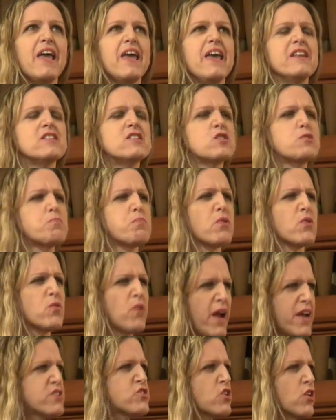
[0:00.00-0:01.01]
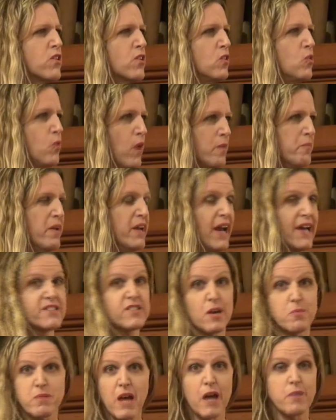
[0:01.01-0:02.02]
inspirational women. I
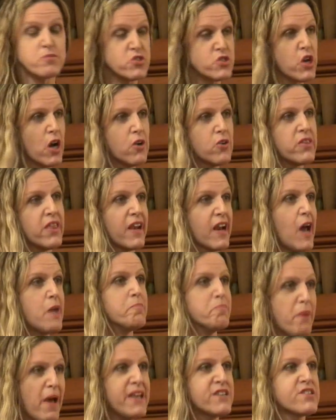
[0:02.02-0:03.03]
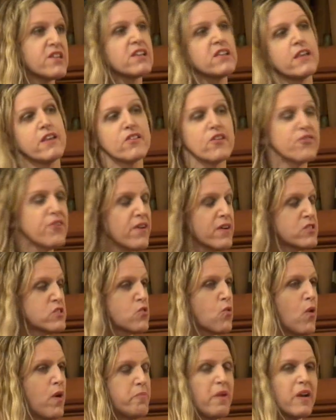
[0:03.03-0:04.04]
sometimes joke that I'm basically the
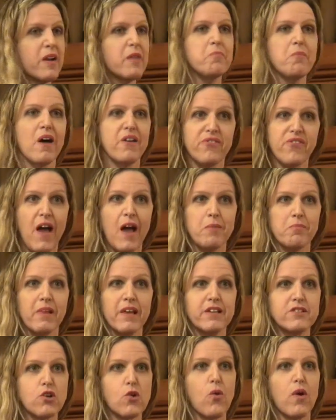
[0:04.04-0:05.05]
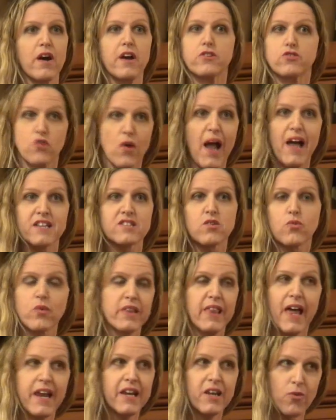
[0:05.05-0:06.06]
first woman in my family to wear a dress
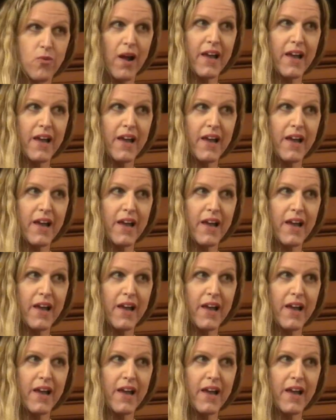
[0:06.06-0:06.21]
with any